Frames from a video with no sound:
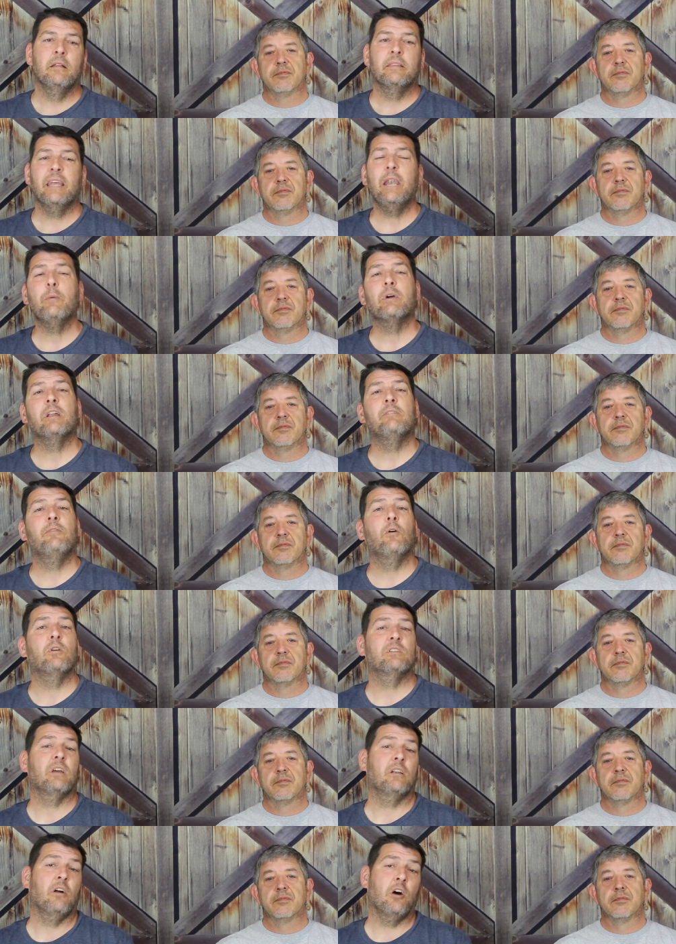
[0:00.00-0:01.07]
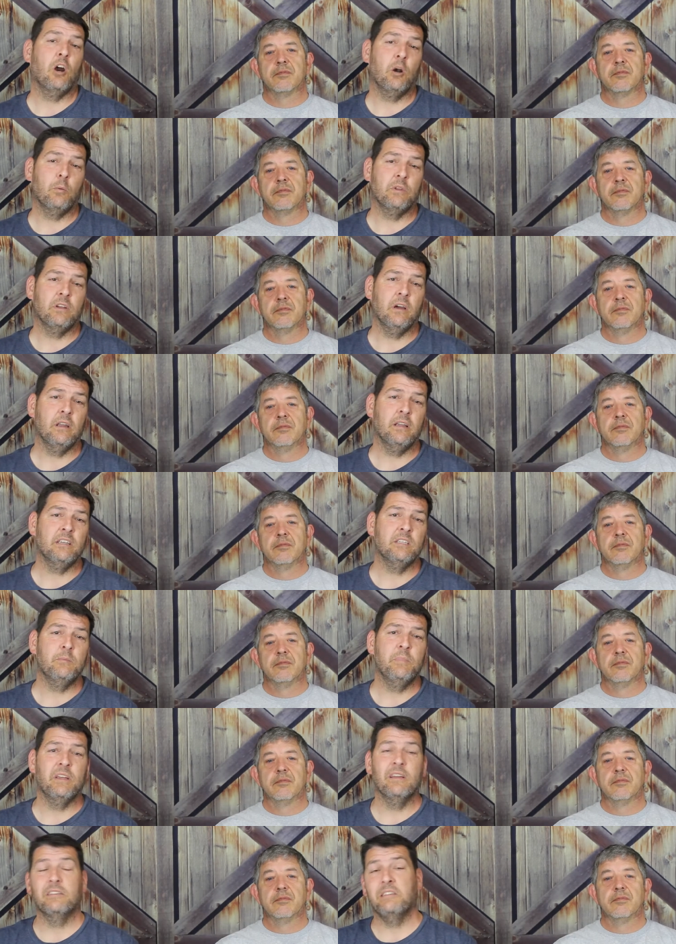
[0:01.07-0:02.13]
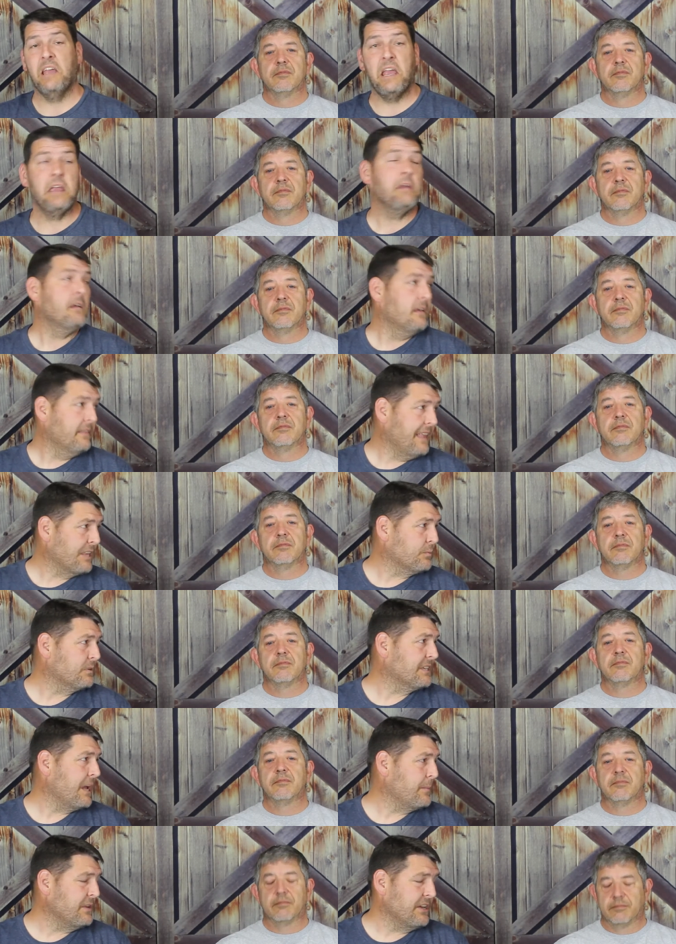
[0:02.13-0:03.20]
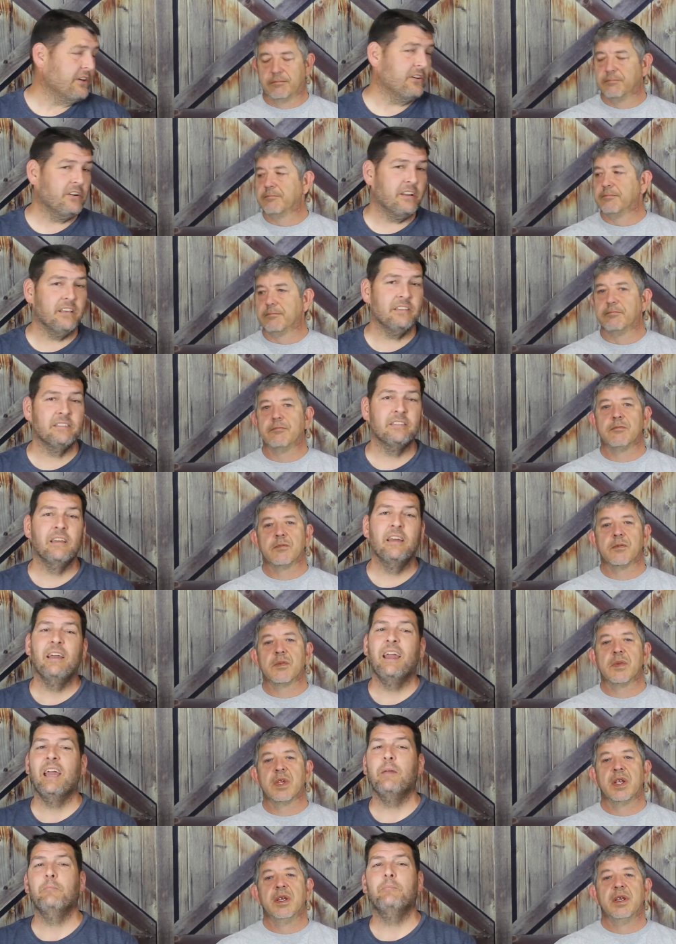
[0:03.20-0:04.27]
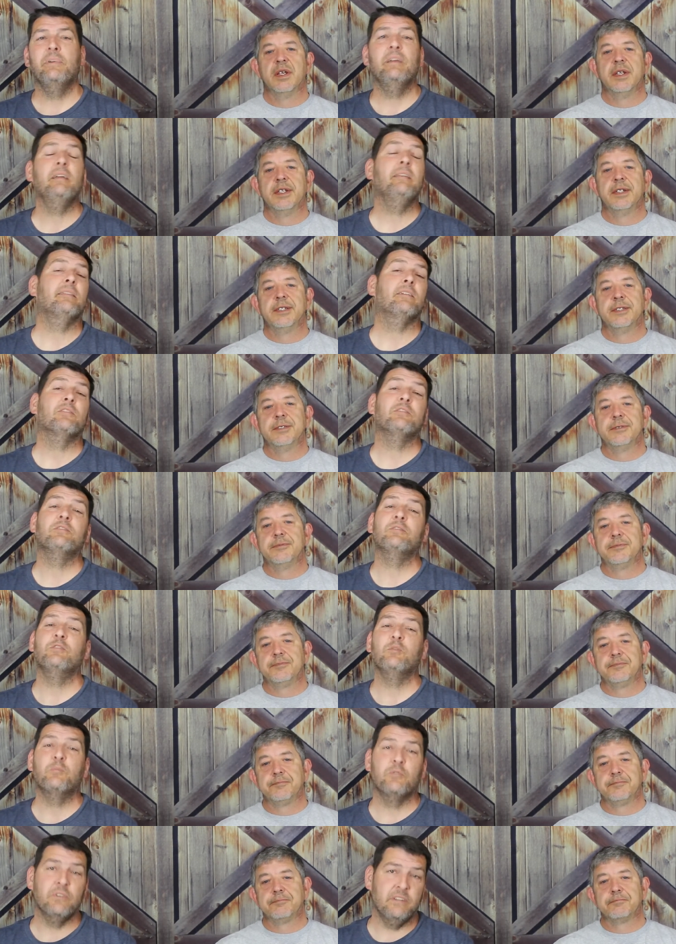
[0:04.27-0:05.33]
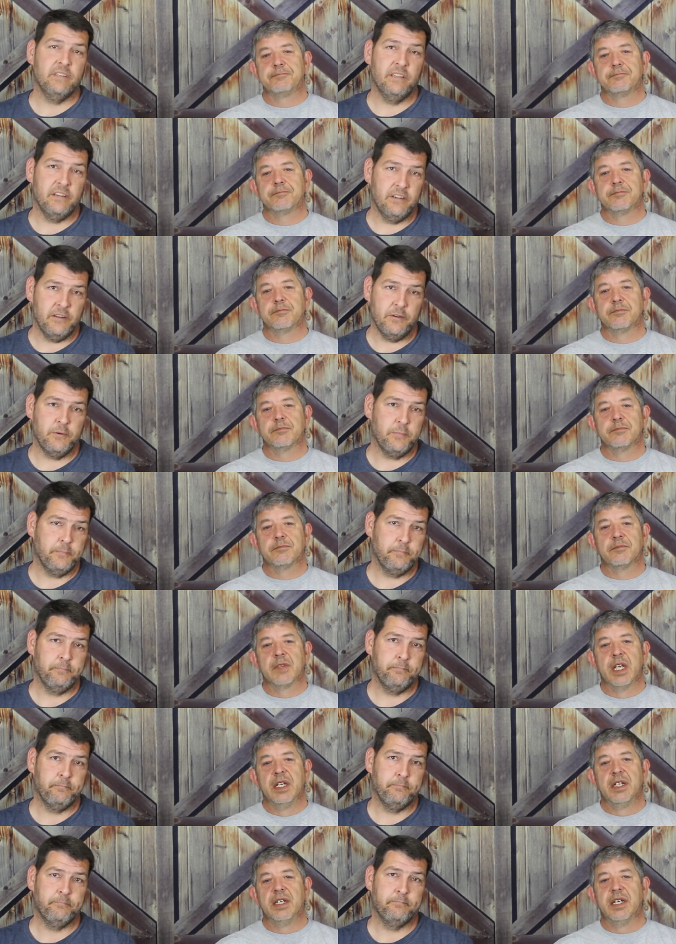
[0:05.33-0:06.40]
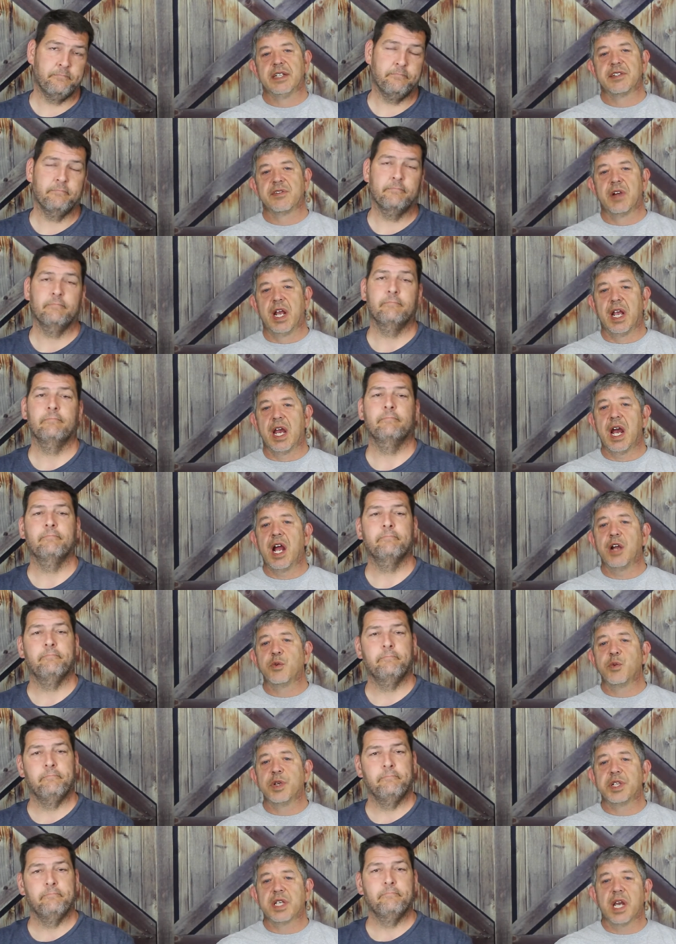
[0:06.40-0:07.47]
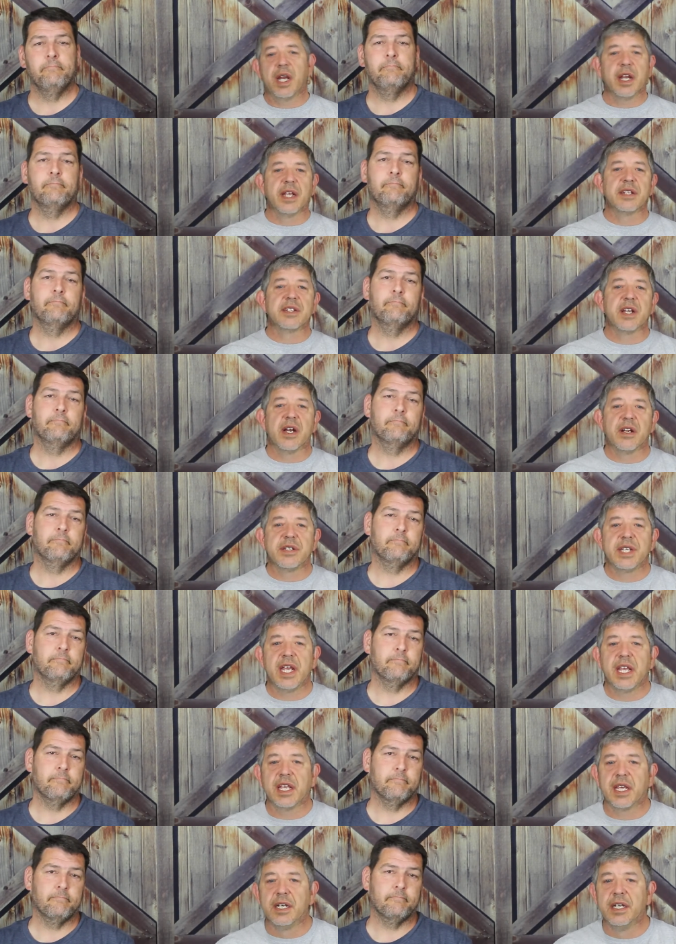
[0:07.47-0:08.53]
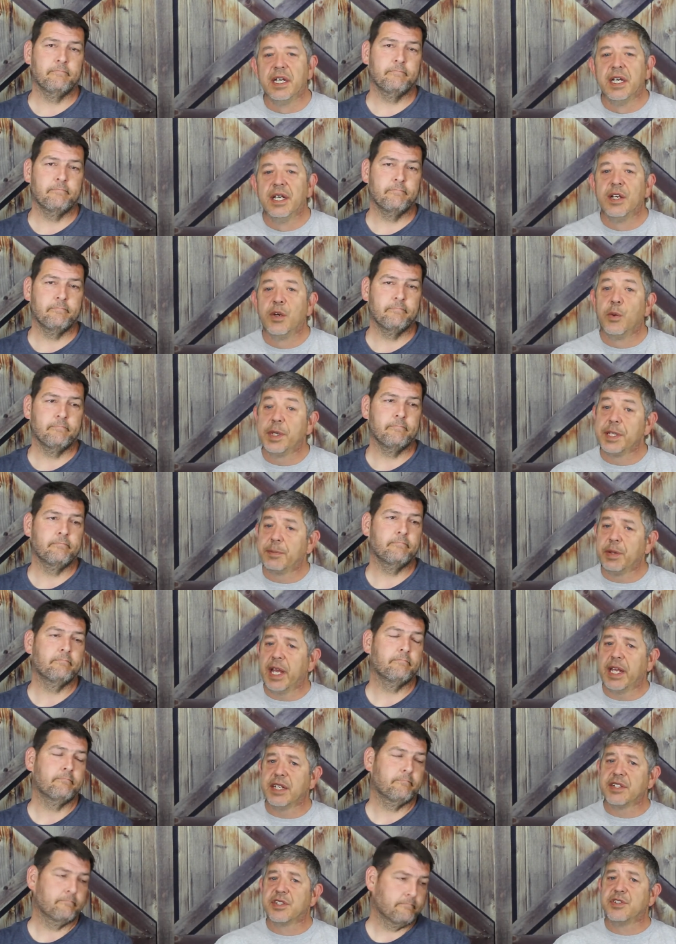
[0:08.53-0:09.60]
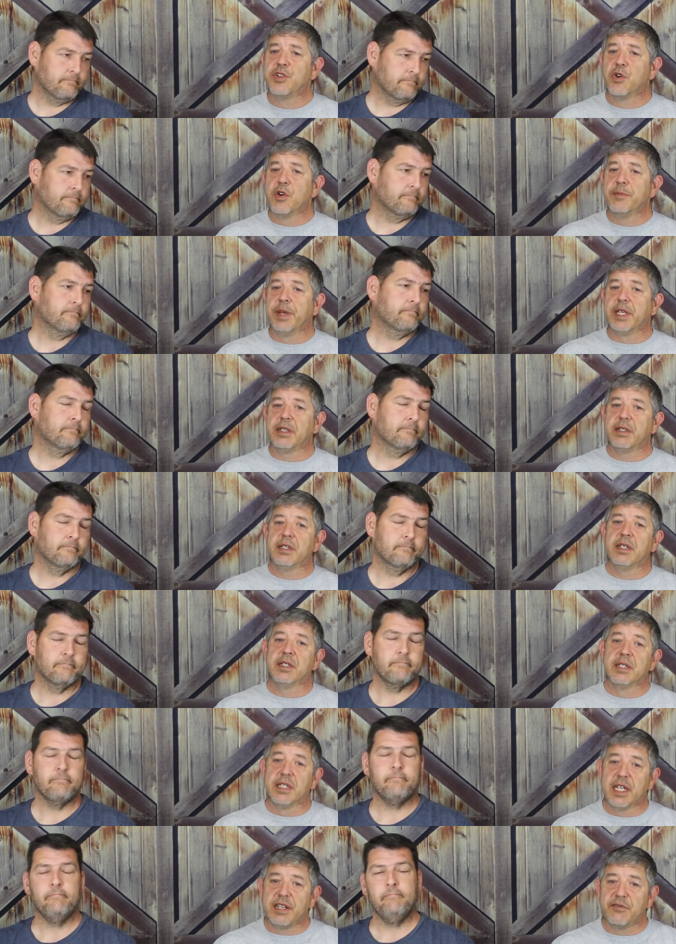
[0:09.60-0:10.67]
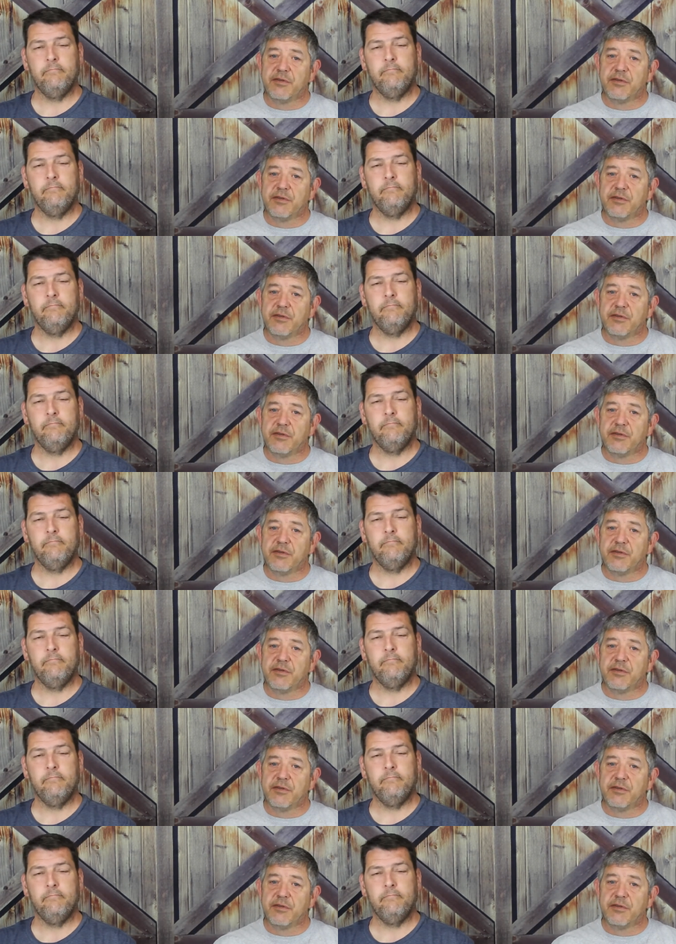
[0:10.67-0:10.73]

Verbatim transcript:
Speaker 1: Today we're going to focus on hardwood cuttings because A, that's what time of year it is, and B, they're super
Speaker 2: easy to do. That's right. Hardwood cuttings are taken when the plant is dormant in the late